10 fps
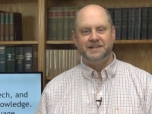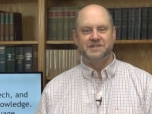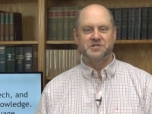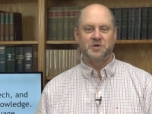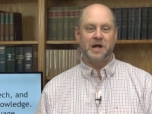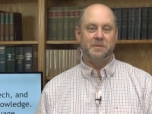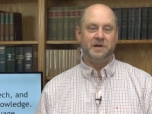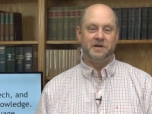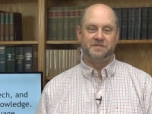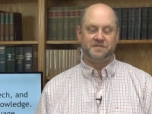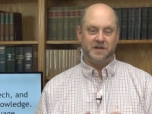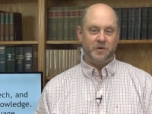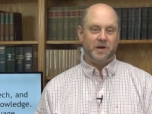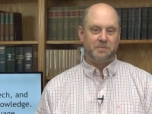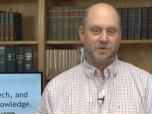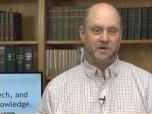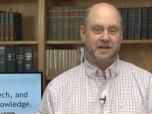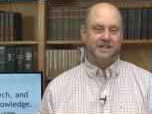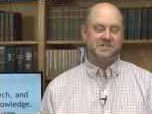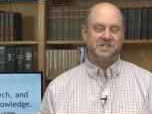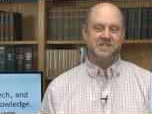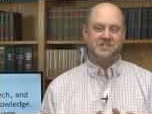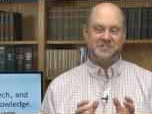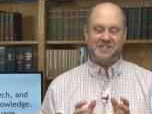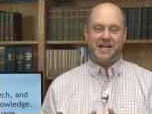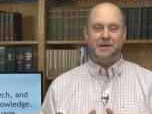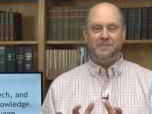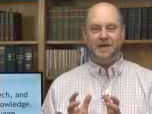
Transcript: describing a flowing brook is the same